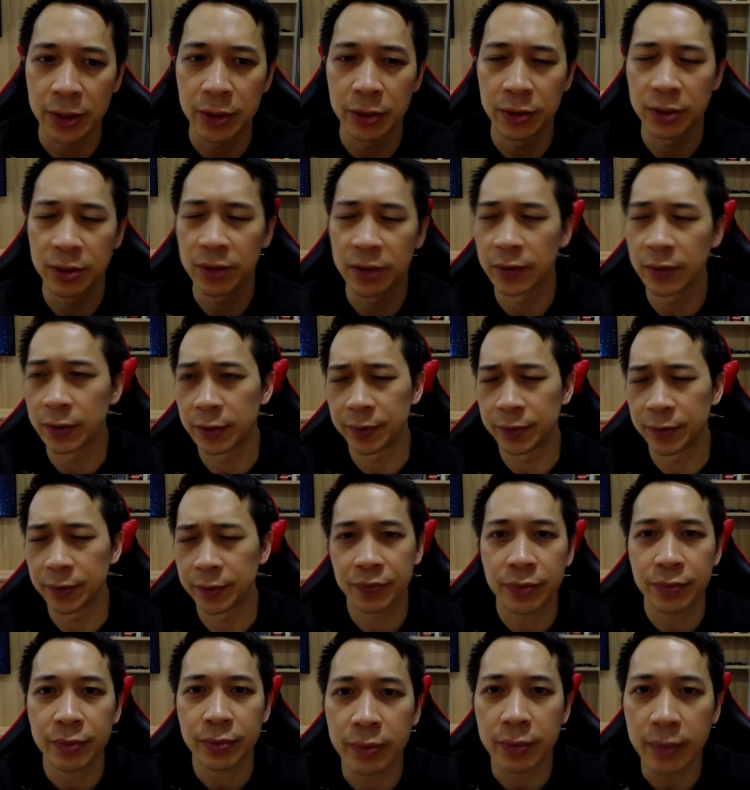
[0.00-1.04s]
useful.
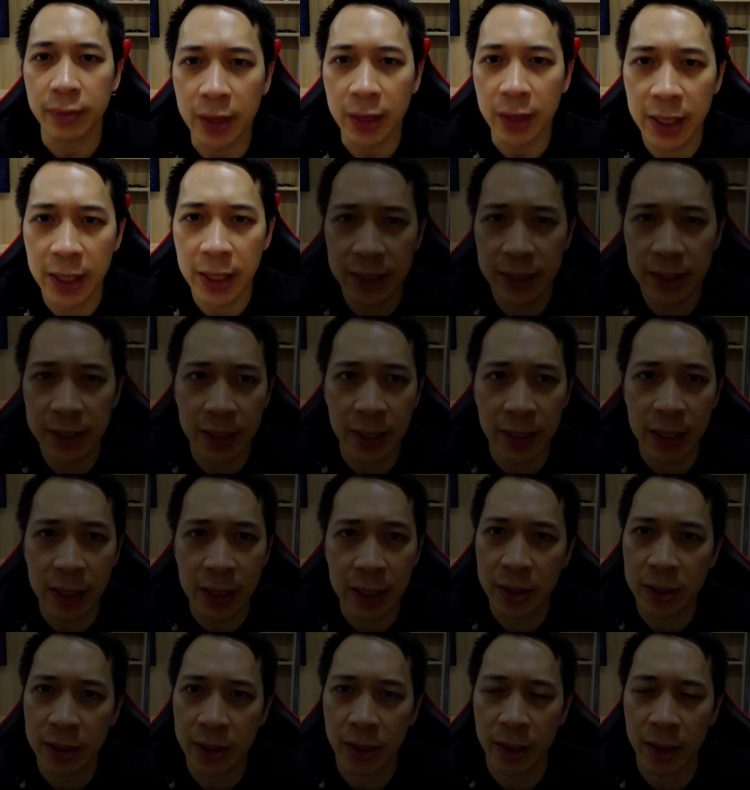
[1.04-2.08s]
And today I
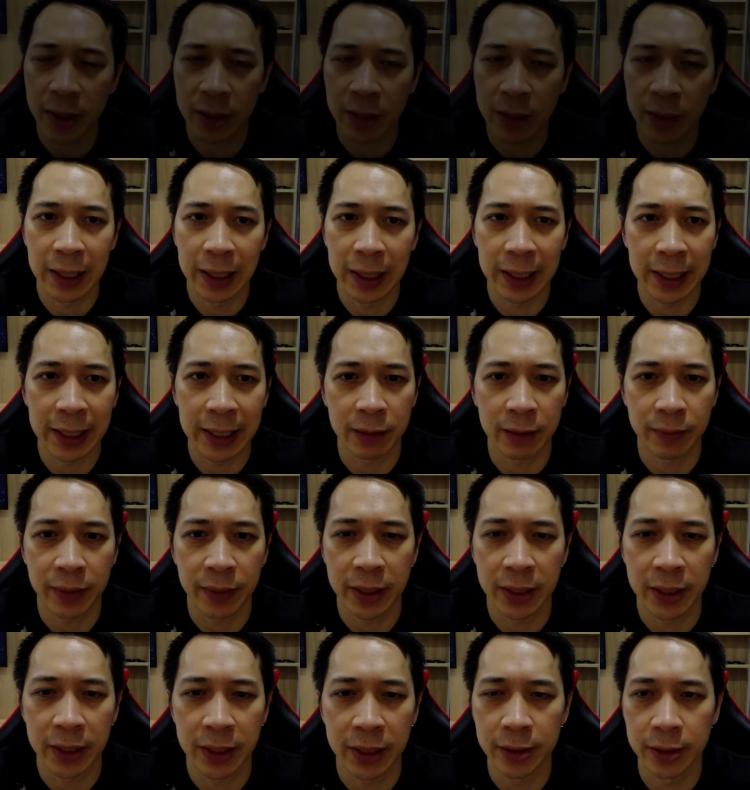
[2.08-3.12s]
want to talk about landing
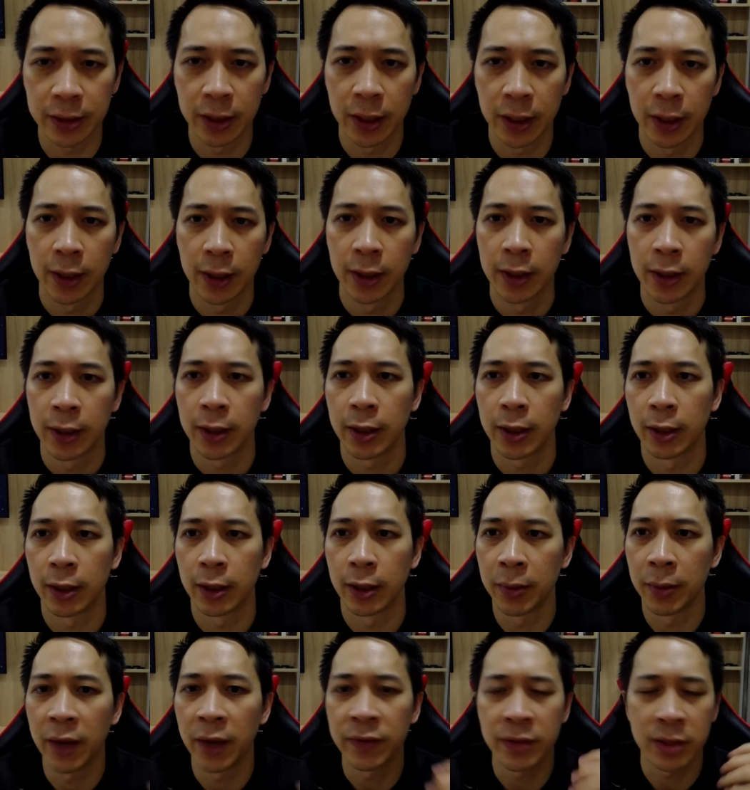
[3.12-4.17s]
pages.
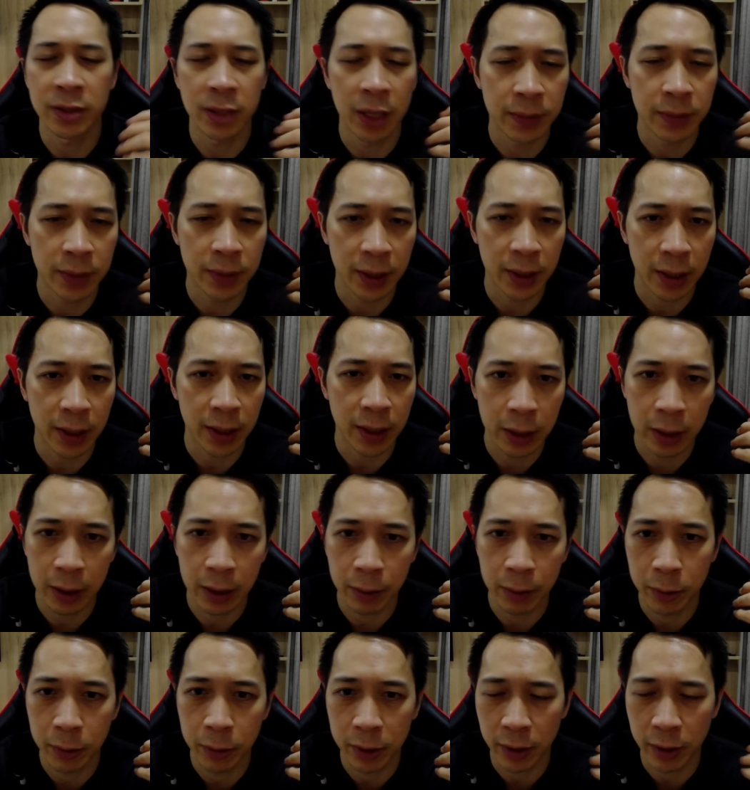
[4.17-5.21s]
Oftentimes I
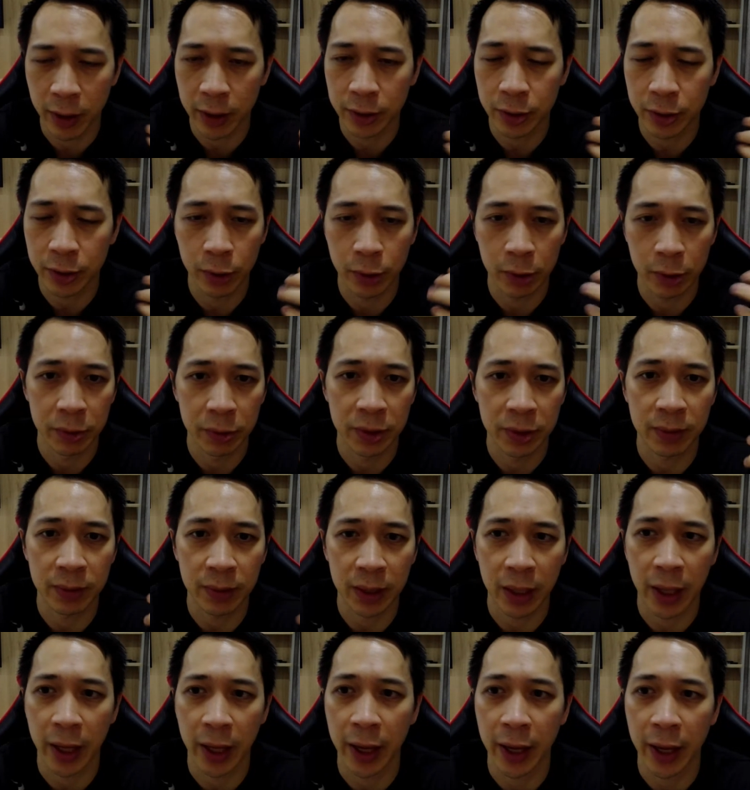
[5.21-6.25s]
come across work with some
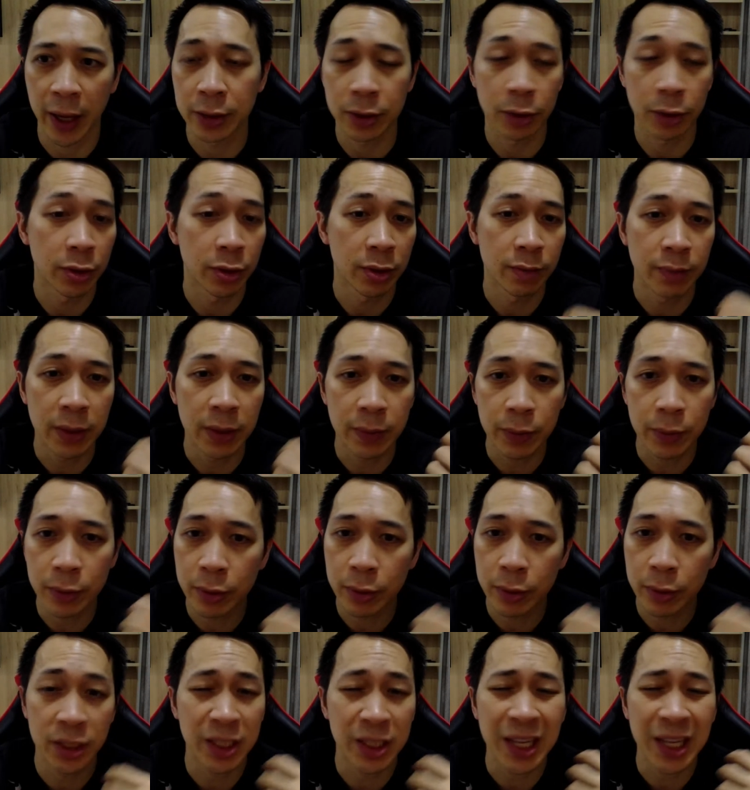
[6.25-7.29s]
clients or some people who
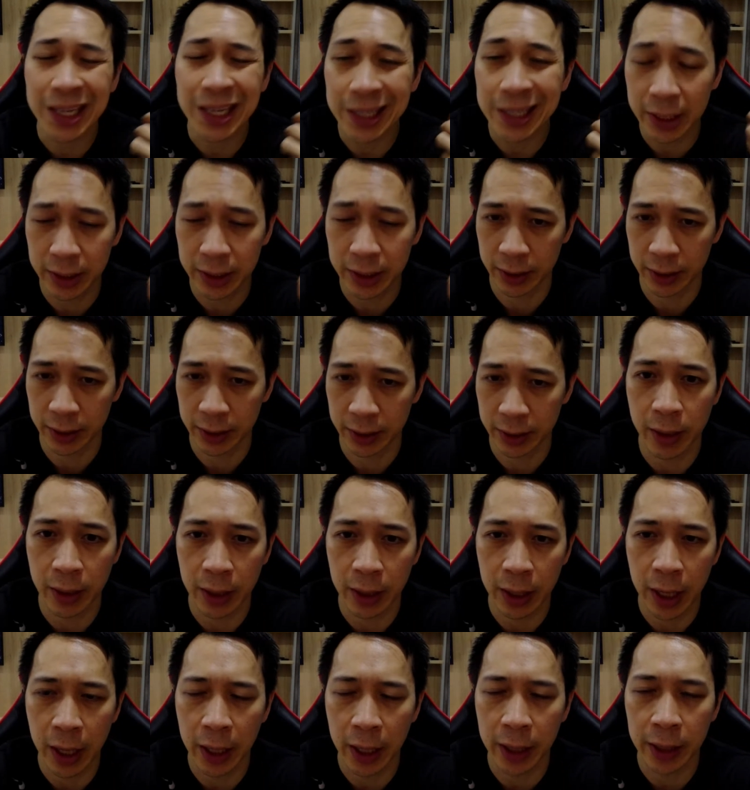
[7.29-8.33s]
are just kind of getting started
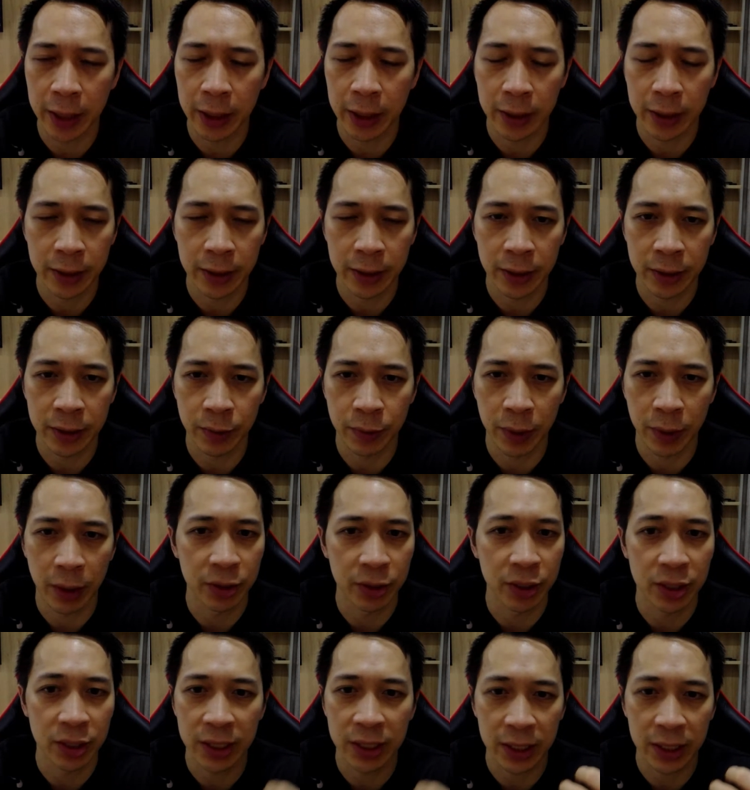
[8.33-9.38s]
online as well,
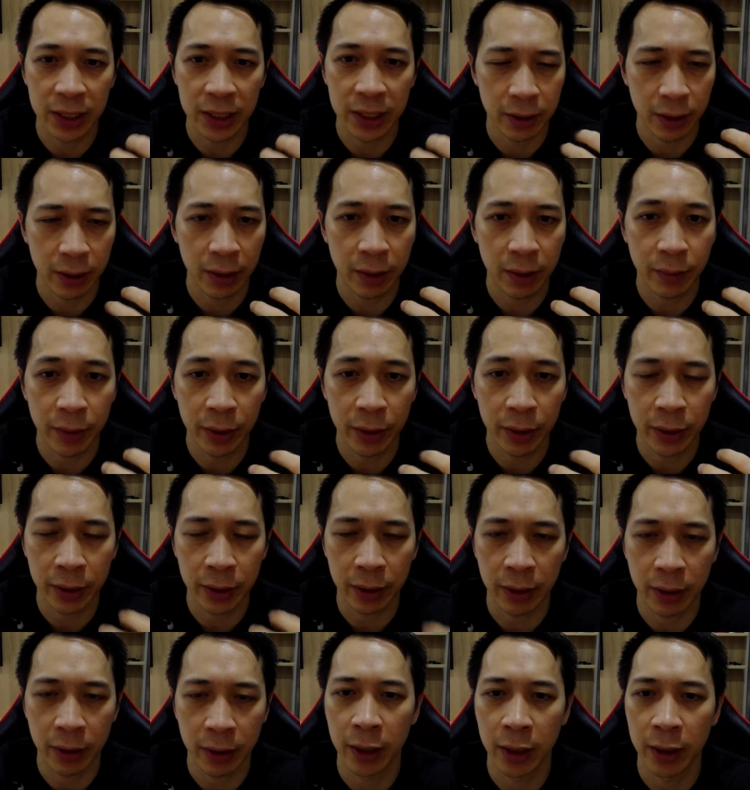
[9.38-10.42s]
just getting started in building
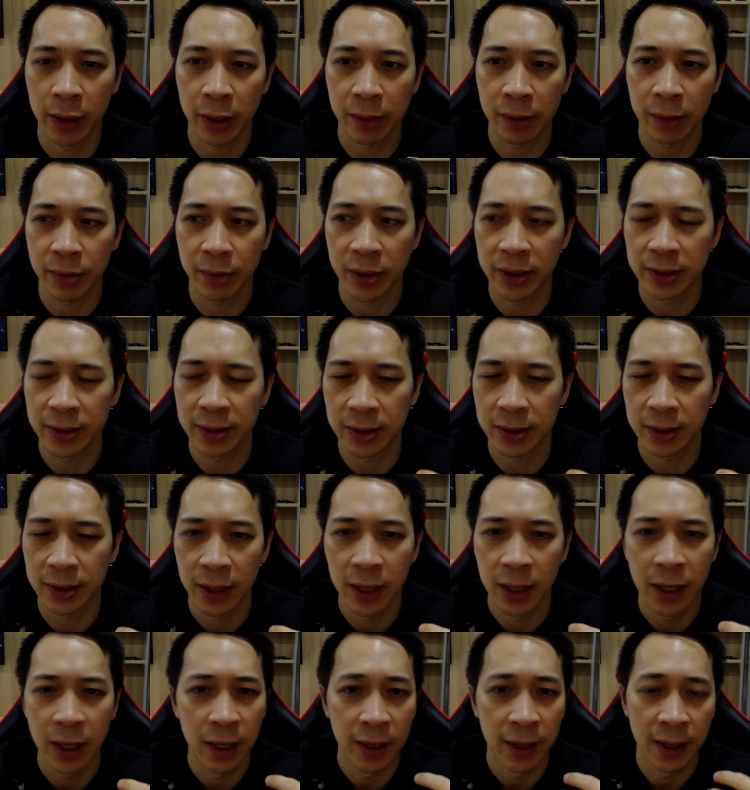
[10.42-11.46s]
their online presence.
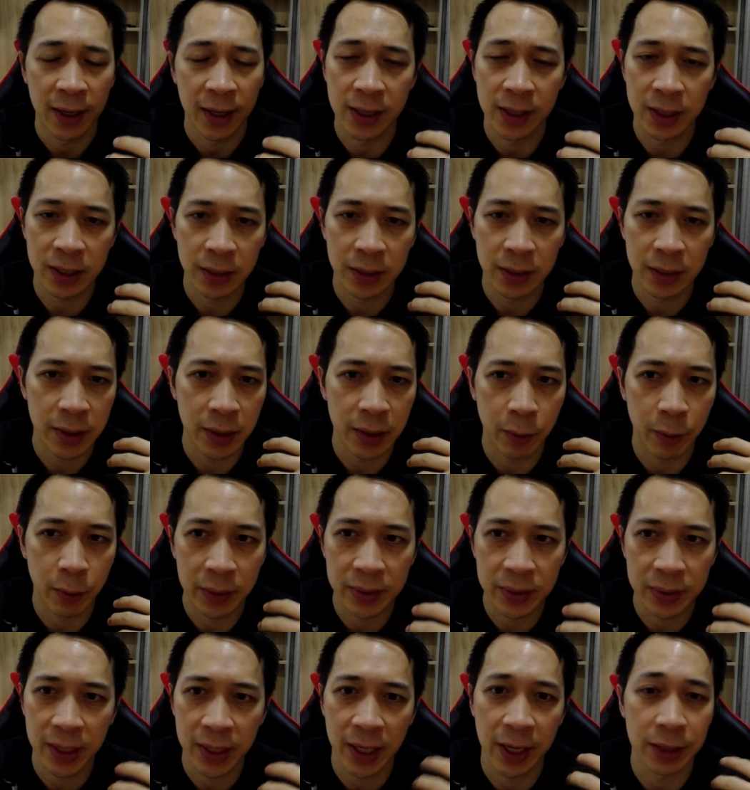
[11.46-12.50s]
And some of the
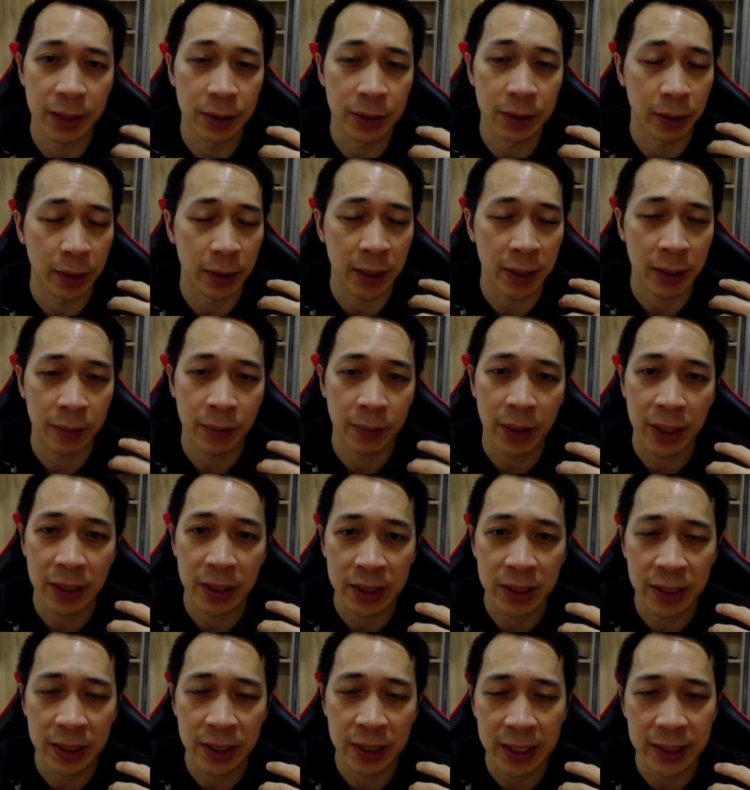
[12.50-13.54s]
websites or landing
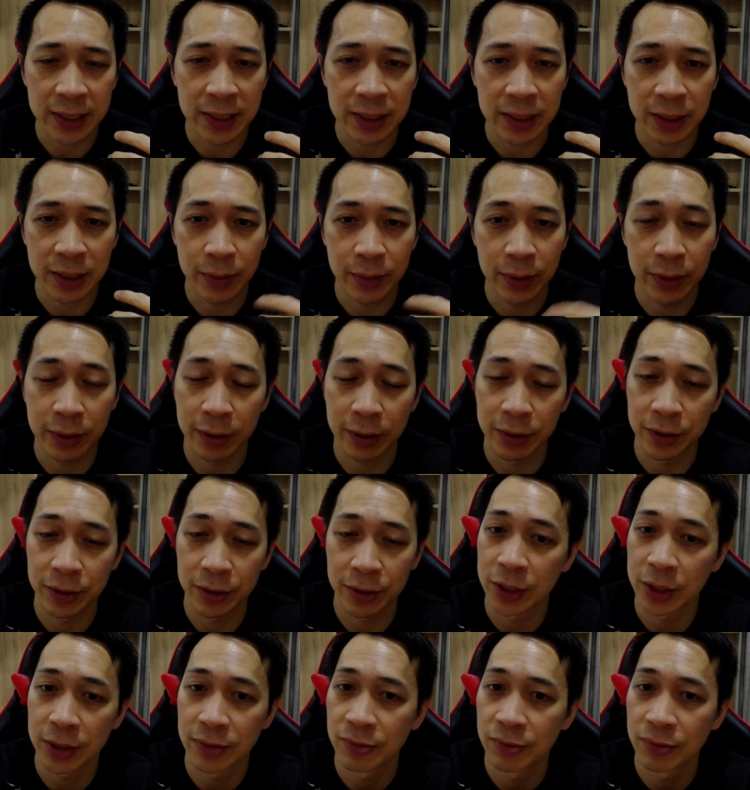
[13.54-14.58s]
pages that I see built are
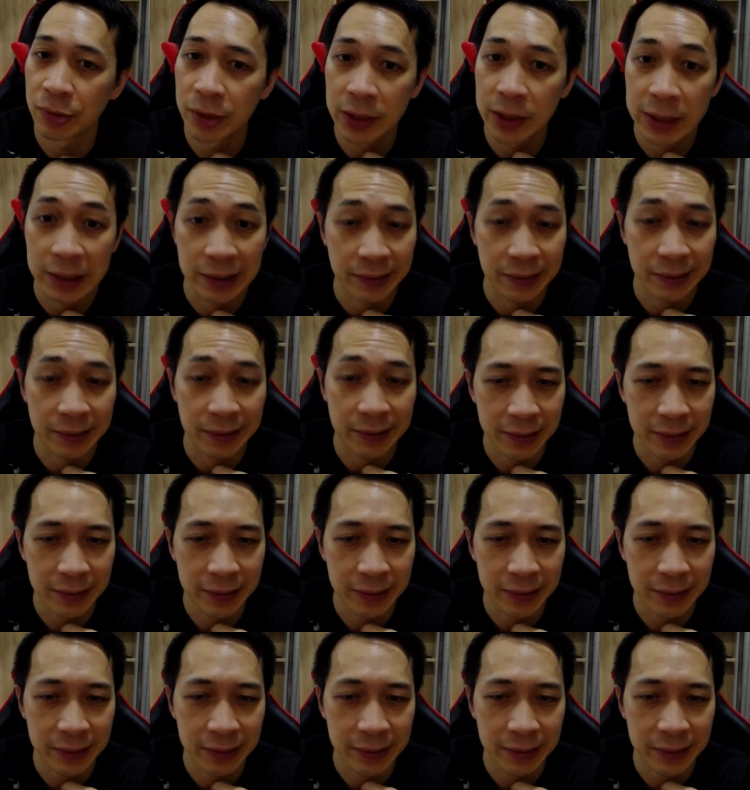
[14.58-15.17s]
just really